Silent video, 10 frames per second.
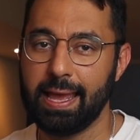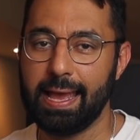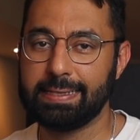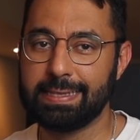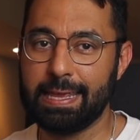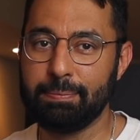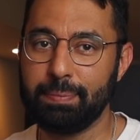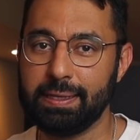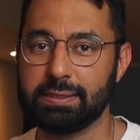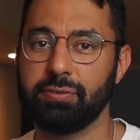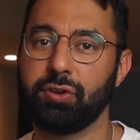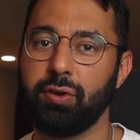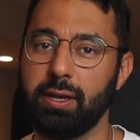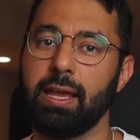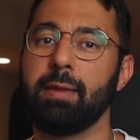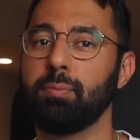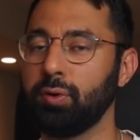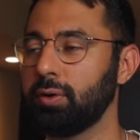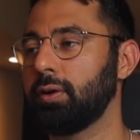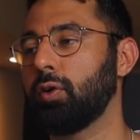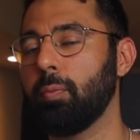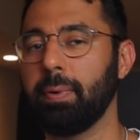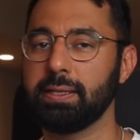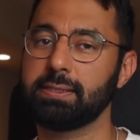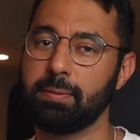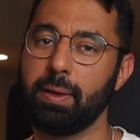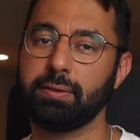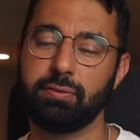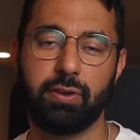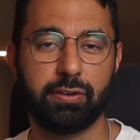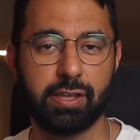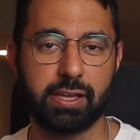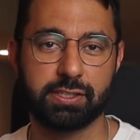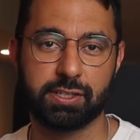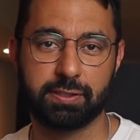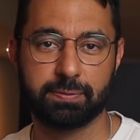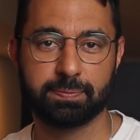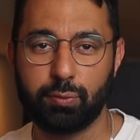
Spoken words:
as a means of creating a more robust amount of variation,